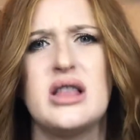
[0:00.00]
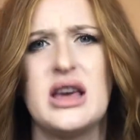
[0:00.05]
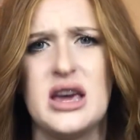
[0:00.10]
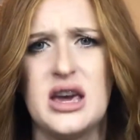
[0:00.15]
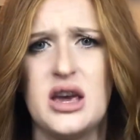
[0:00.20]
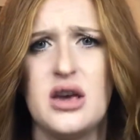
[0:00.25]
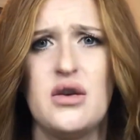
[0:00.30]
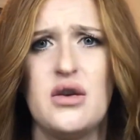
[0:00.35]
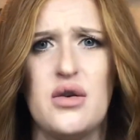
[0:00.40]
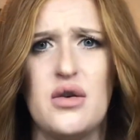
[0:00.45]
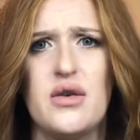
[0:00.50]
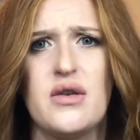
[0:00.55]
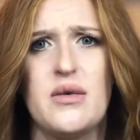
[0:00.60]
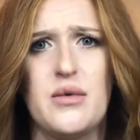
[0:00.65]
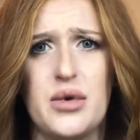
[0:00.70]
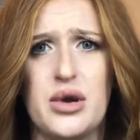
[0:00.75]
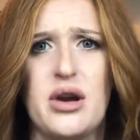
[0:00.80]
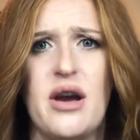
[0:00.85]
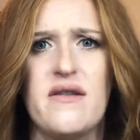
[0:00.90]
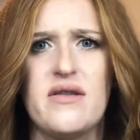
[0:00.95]
like issues
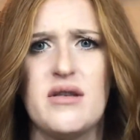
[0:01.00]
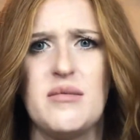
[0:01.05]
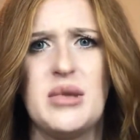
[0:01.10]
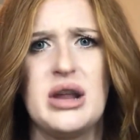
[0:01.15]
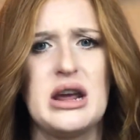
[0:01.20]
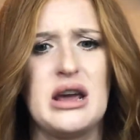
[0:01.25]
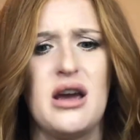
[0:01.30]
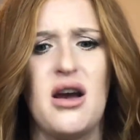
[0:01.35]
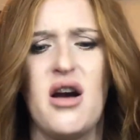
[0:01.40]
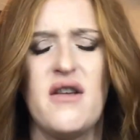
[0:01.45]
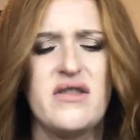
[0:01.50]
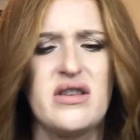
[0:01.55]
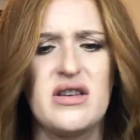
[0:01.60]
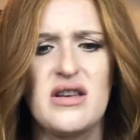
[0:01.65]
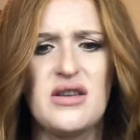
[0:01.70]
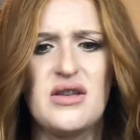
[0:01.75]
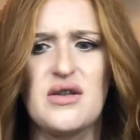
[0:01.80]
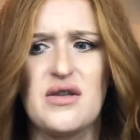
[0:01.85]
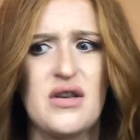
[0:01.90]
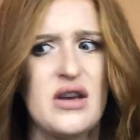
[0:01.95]
where you have to medicate,
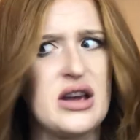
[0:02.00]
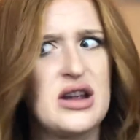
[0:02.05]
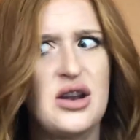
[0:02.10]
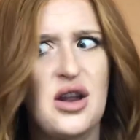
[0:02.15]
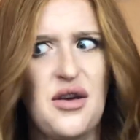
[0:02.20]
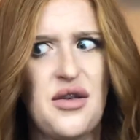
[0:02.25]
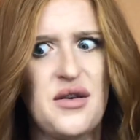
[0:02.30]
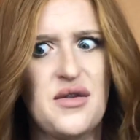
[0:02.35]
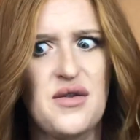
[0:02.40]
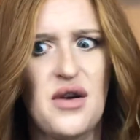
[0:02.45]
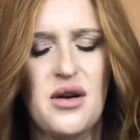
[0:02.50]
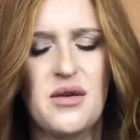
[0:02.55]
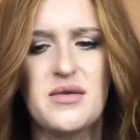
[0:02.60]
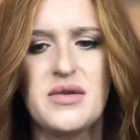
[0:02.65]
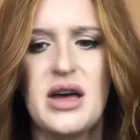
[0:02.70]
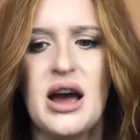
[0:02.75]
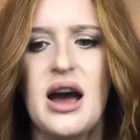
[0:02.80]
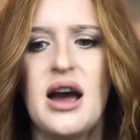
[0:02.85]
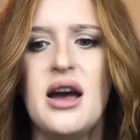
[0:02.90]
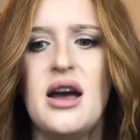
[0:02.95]
obviously there's like nothing wrong with
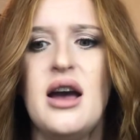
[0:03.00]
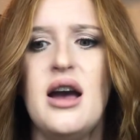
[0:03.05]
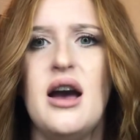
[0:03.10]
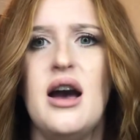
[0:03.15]
that.